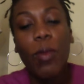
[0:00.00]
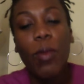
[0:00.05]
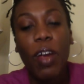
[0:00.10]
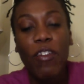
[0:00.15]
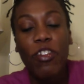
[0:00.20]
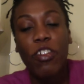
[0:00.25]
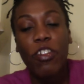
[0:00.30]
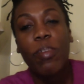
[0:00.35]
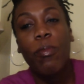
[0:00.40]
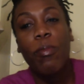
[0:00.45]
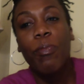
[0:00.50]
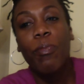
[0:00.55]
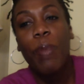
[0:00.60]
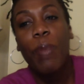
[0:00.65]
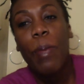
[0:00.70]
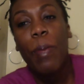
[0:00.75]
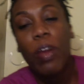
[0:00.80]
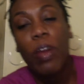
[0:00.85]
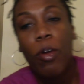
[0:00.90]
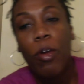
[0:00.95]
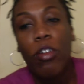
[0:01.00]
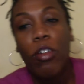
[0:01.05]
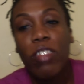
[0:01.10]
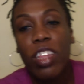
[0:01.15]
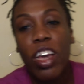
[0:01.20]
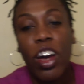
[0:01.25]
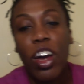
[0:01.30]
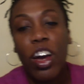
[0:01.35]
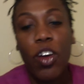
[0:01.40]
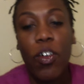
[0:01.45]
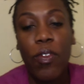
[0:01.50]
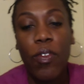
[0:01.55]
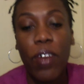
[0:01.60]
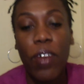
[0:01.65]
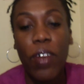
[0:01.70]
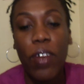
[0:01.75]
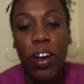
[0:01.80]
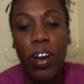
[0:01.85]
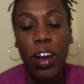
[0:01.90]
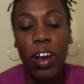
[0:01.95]
going to wait for some people to mosey on
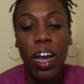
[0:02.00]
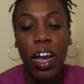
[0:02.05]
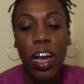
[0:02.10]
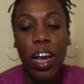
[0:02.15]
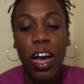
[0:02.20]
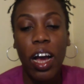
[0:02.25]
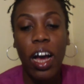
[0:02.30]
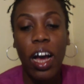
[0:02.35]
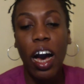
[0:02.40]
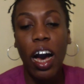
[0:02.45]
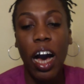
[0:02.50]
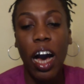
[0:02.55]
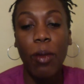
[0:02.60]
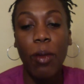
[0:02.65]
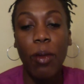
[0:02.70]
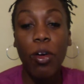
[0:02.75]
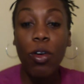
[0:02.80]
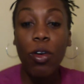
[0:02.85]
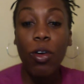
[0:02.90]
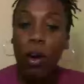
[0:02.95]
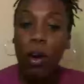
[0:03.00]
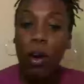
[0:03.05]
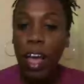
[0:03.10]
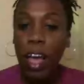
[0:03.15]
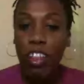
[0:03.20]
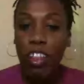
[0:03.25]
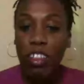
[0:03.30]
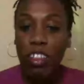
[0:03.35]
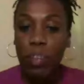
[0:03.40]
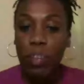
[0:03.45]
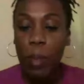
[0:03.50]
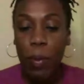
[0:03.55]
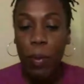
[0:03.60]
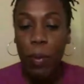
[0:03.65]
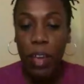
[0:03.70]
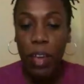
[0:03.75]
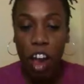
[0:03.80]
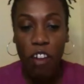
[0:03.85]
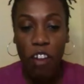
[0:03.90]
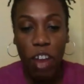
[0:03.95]
over. Okay, there's some
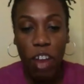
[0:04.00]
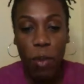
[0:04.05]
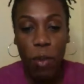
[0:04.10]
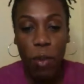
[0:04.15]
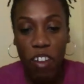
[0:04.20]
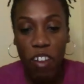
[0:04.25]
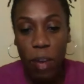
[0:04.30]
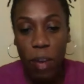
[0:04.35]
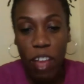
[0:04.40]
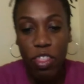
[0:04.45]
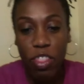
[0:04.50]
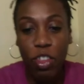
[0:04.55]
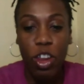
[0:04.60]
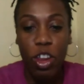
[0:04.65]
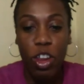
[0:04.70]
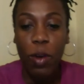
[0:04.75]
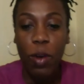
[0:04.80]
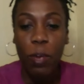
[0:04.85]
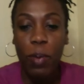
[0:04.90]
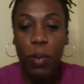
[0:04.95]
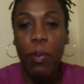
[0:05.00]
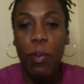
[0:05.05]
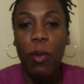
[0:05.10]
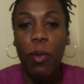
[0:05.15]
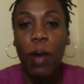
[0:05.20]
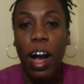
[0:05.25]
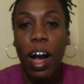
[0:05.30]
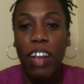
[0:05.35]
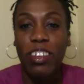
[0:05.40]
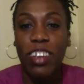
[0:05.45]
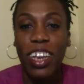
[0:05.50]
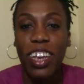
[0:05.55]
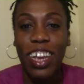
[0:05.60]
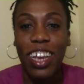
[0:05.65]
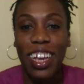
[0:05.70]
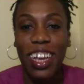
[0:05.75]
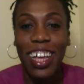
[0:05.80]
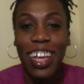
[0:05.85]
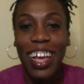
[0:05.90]
people here already. We have about 31 people watching.